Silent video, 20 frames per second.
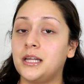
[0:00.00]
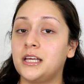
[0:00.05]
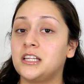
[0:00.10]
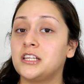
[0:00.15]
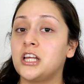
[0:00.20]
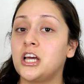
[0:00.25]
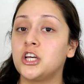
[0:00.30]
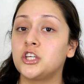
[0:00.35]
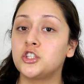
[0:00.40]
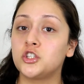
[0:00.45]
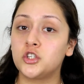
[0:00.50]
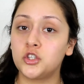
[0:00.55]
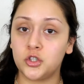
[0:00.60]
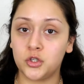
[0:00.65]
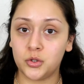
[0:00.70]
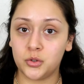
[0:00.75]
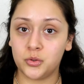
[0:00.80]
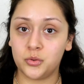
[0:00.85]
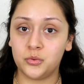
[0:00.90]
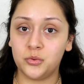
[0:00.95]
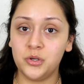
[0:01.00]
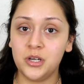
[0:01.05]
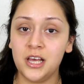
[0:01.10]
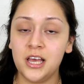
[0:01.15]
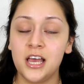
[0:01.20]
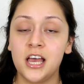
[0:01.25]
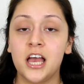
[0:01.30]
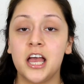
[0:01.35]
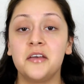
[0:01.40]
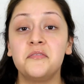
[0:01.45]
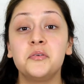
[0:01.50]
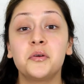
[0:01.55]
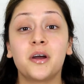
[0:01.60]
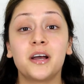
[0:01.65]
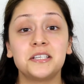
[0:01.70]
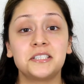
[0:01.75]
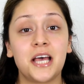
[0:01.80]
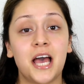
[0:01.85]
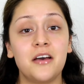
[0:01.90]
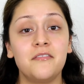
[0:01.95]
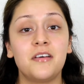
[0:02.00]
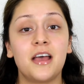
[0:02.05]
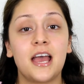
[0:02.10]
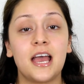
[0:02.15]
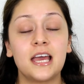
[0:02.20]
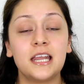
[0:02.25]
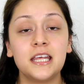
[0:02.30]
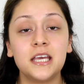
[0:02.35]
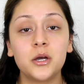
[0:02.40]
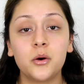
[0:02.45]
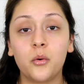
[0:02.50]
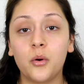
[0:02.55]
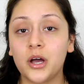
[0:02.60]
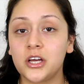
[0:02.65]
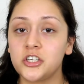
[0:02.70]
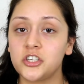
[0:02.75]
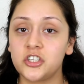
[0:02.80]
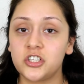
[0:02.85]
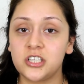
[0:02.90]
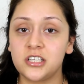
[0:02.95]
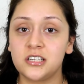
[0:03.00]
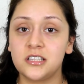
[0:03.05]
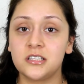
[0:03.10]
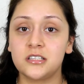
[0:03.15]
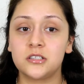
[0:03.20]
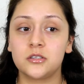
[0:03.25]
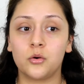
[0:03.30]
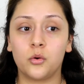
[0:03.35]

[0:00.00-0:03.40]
in soon. If you guys have any questions,